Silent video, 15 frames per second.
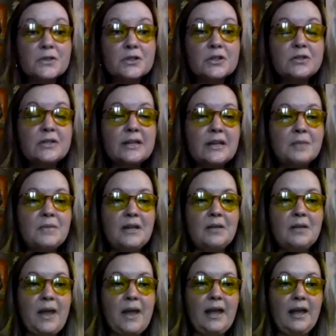using
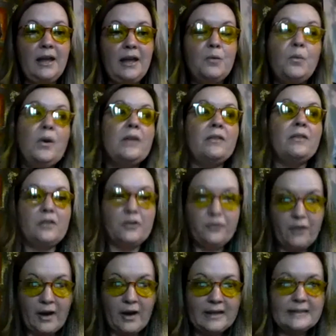MDMA with other
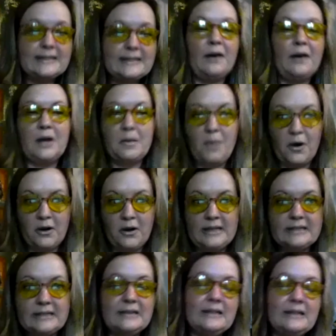friends out at
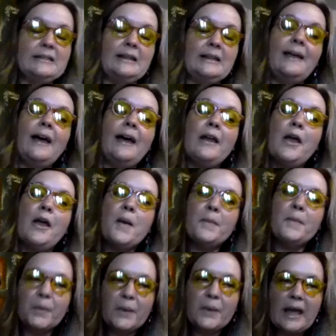parties and things like that.
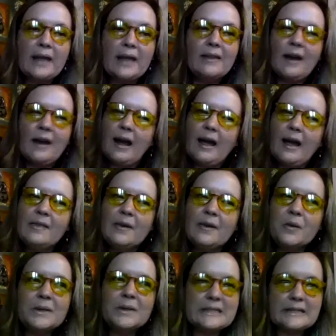But there
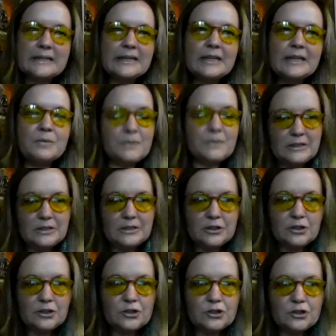wasn't any
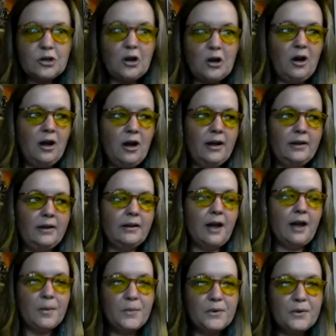research on
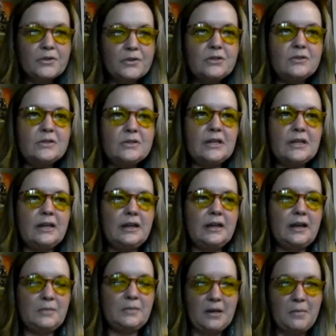couples using
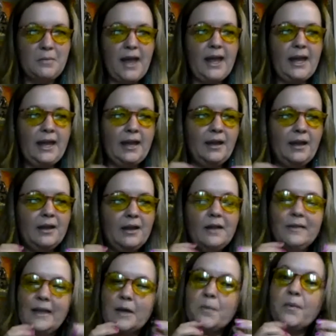MDMA
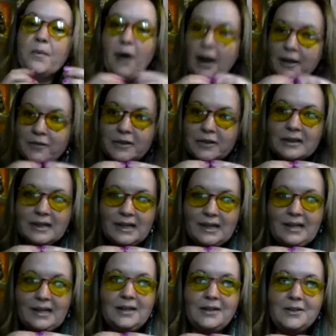like
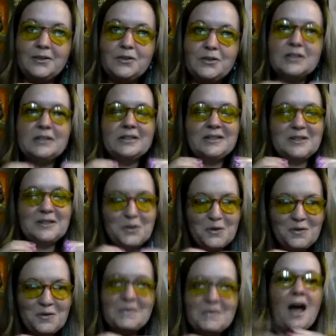privately, just the two
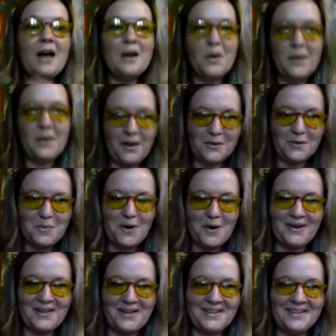of not going out to
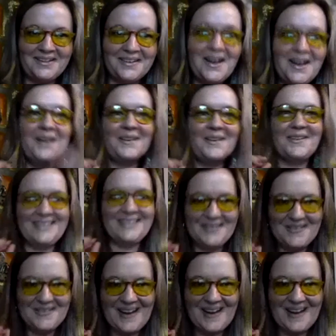party, not going to a